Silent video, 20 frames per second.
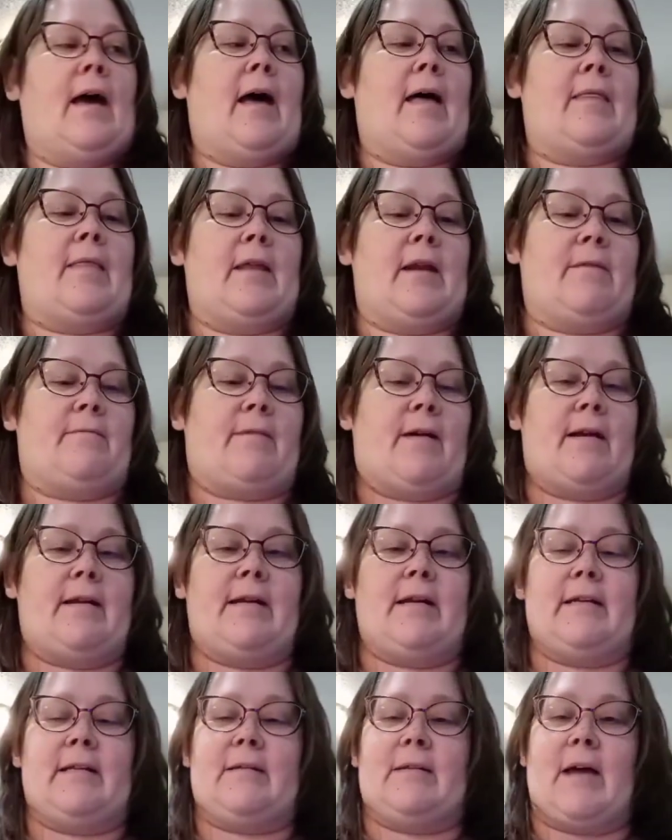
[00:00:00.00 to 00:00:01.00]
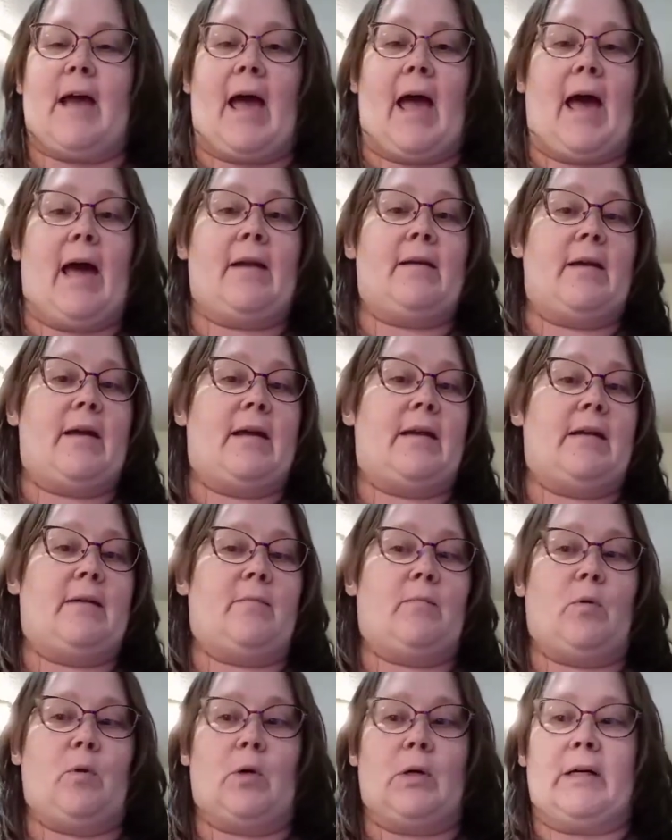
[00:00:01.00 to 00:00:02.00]
and then if I need to add
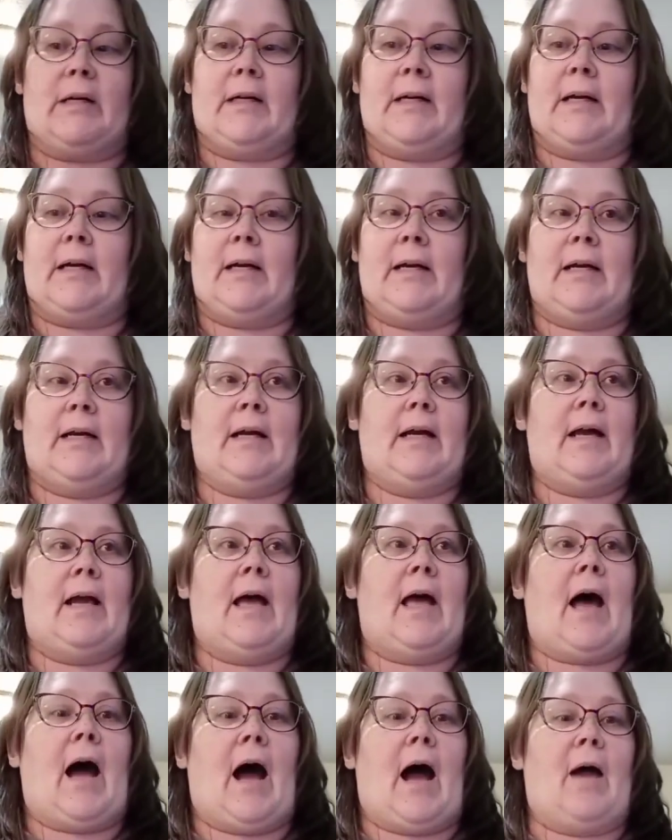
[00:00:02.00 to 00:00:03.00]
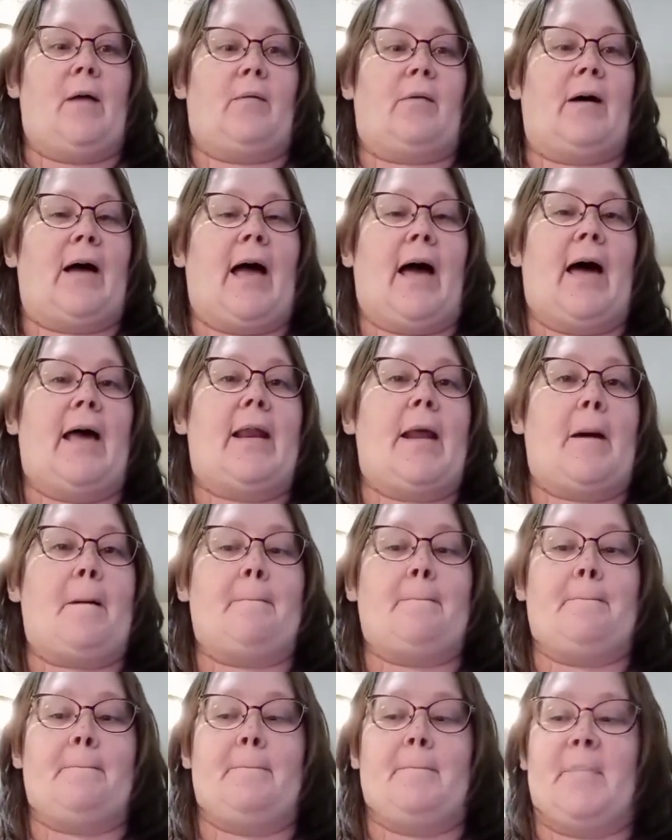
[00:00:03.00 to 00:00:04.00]
any more, I will
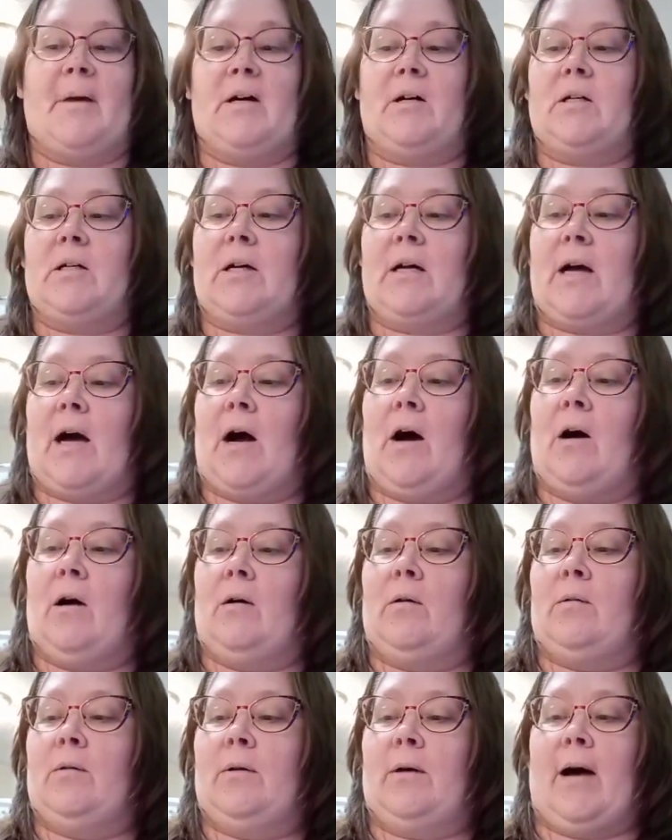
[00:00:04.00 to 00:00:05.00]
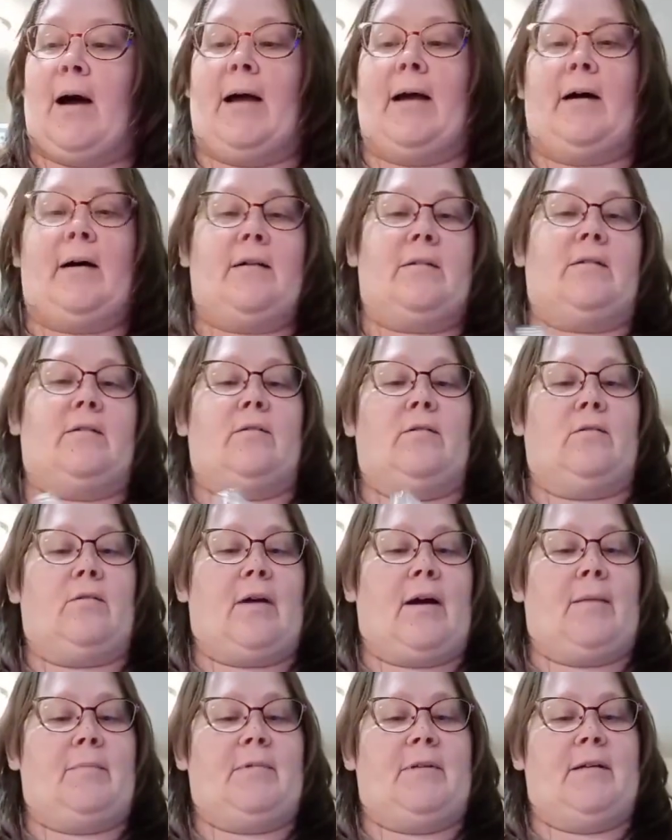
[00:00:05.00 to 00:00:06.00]
add milk. Oh, I also
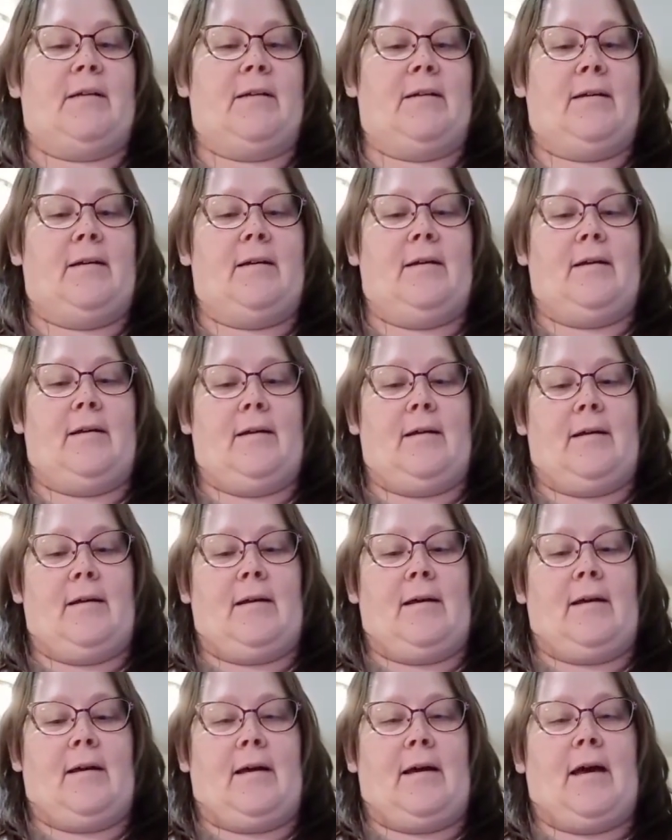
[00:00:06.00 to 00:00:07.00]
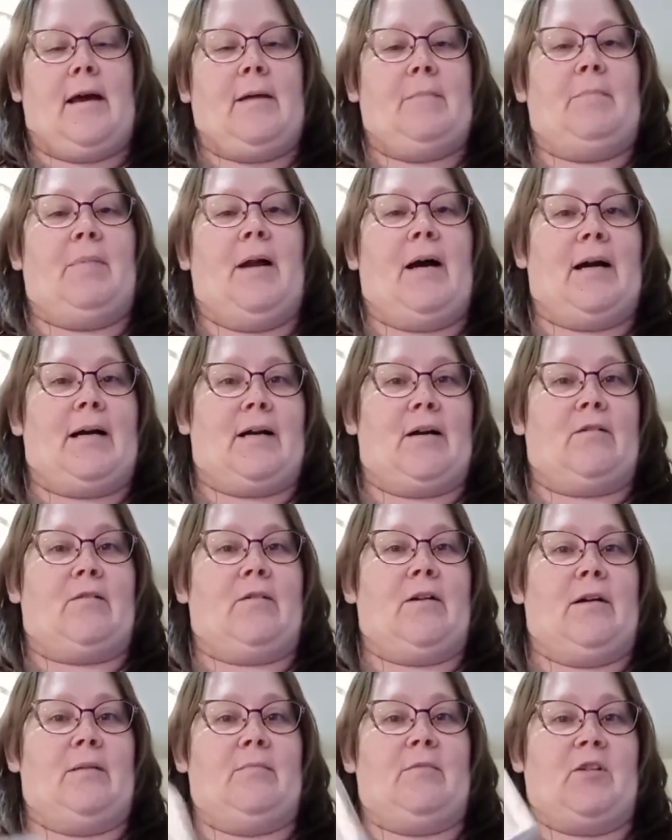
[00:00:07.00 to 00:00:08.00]
grabbed a block of
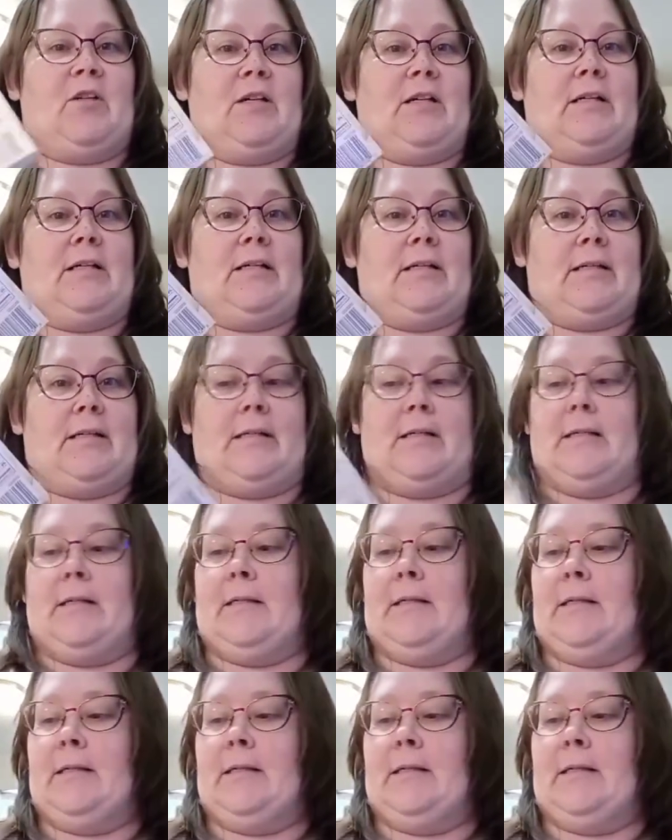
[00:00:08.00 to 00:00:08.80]
cream cheese.